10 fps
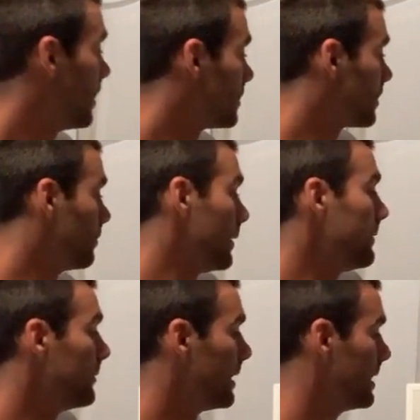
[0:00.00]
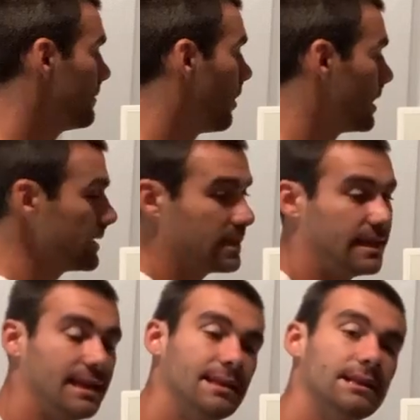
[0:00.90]
So we really want it to
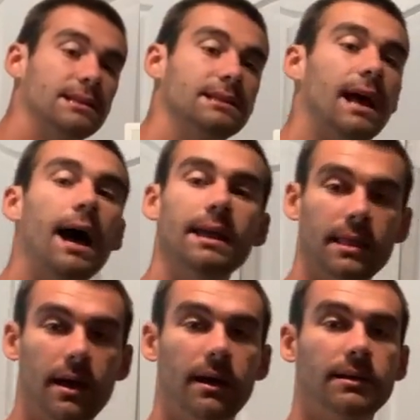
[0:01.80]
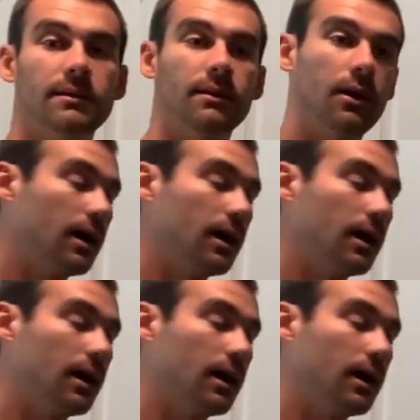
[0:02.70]
get to the sideline, all